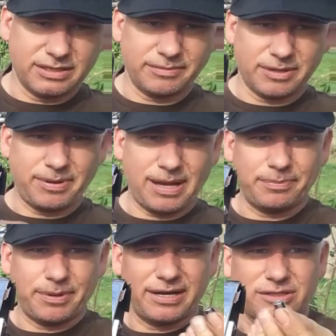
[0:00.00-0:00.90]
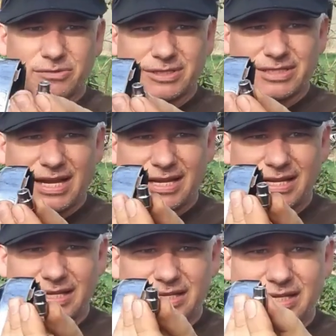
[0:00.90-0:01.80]
I'm gonna pop that into a
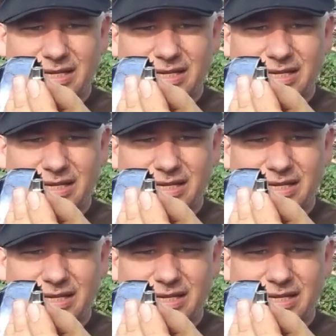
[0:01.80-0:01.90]
socket,